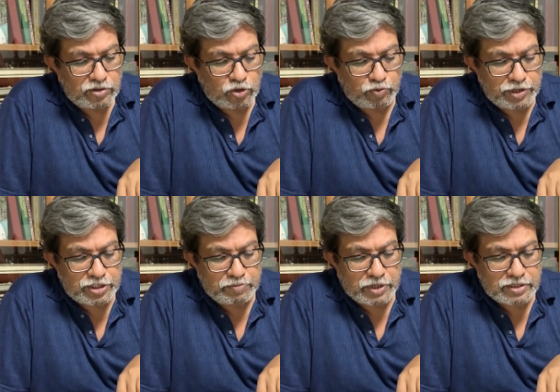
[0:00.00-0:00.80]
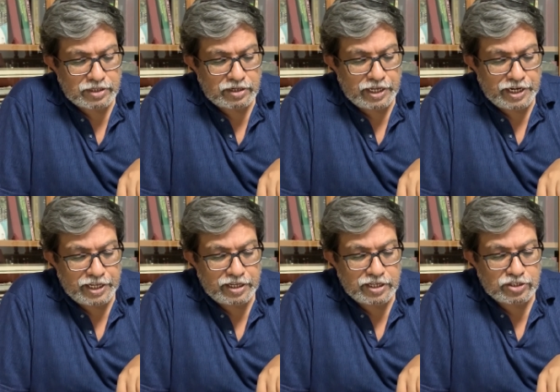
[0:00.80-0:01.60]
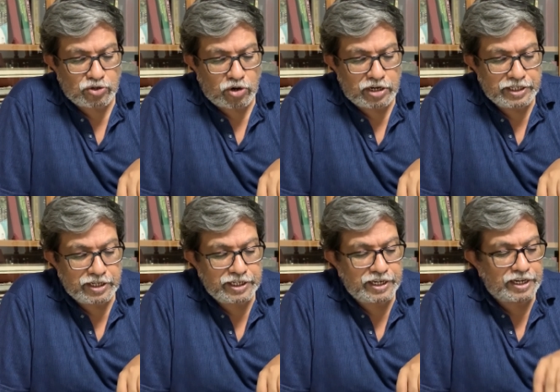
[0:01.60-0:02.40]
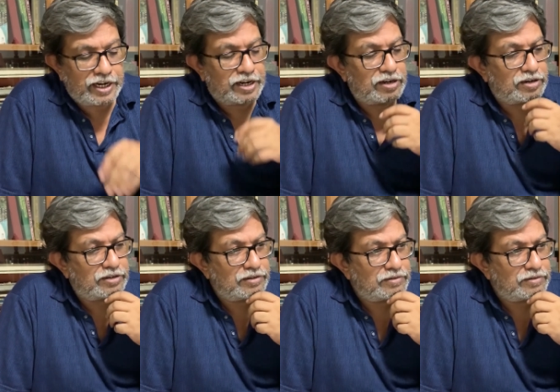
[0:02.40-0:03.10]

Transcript: to which the person gaining is not legally entitled.